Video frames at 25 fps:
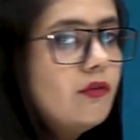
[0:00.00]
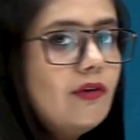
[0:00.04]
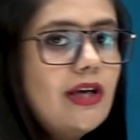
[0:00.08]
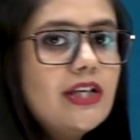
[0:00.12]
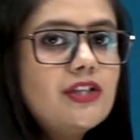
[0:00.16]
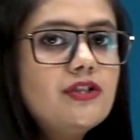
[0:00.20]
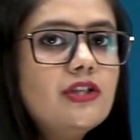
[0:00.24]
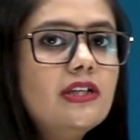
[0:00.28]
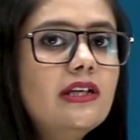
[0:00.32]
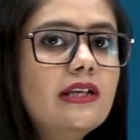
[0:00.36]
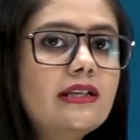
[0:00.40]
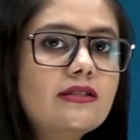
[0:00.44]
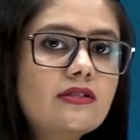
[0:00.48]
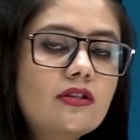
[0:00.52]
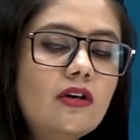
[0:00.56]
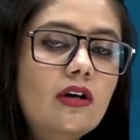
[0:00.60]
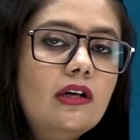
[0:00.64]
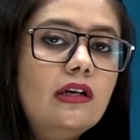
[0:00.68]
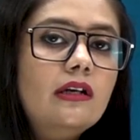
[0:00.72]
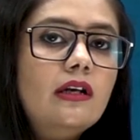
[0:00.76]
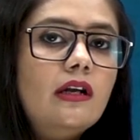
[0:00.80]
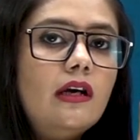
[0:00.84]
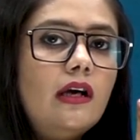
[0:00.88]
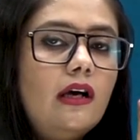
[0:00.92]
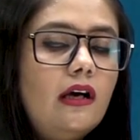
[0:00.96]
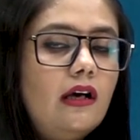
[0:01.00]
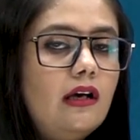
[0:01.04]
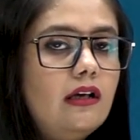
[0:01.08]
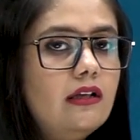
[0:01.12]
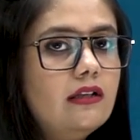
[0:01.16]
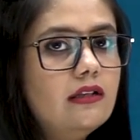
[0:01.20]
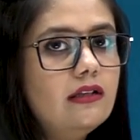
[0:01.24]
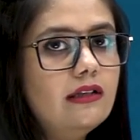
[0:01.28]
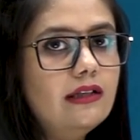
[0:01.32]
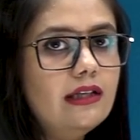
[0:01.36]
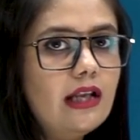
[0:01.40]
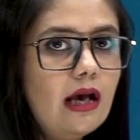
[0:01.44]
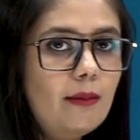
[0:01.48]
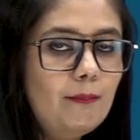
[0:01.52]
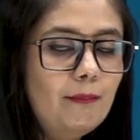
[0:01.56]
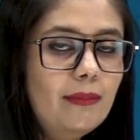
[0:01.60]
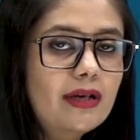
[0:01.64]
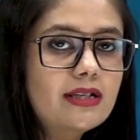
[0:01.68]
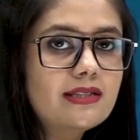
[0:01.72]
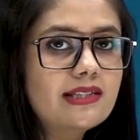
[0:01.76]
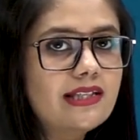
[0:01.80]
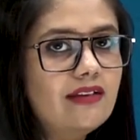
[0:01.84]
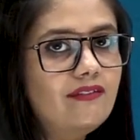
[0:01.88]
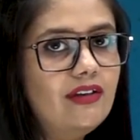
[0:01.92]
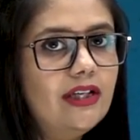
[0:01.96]
question is on uh,
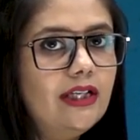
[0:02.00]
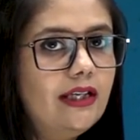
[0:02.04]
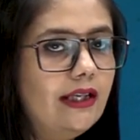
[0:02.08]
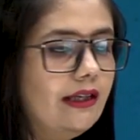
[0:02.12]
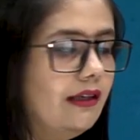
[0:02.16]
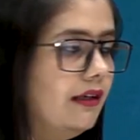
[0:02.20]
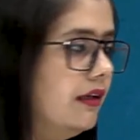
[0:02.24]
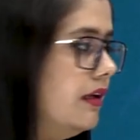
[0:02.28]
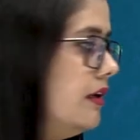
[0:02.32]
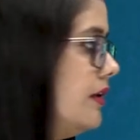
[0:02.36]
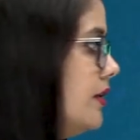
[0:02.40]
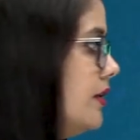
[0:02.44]
number seventeen.